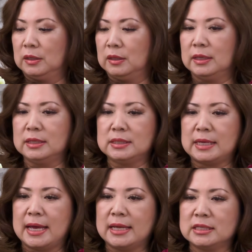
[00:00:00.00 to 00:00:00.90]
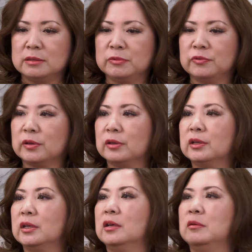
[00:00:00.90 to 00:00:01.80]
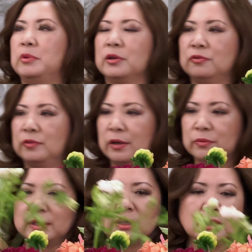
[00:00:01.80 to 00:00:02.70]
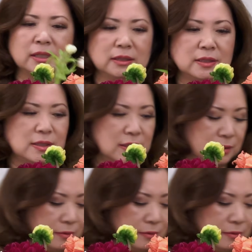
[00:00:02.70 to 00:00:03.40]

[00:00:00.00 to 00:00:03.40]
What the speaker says: Let's add some of our butterfly ranunculus.